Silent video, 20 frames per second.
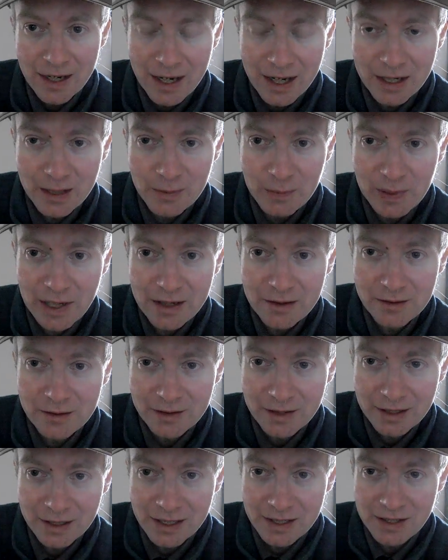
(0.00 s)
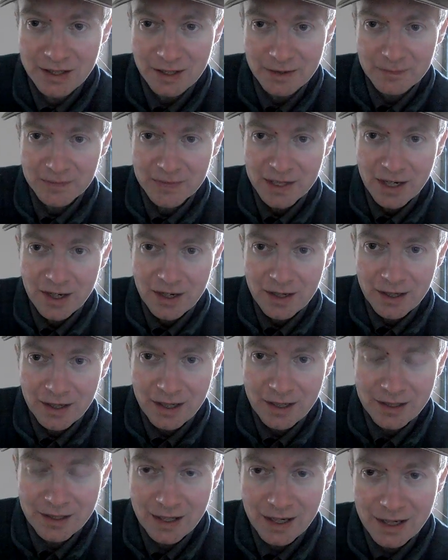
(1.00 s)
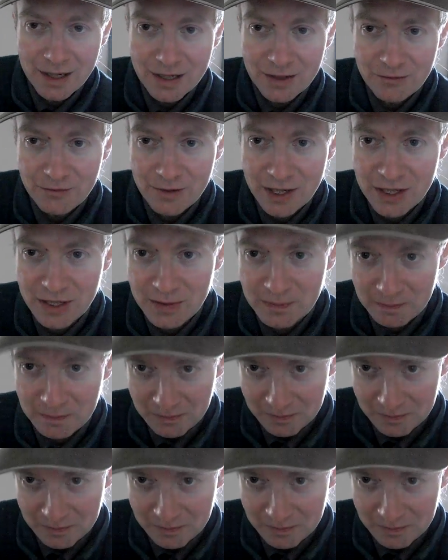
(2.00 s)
the bloke in his rich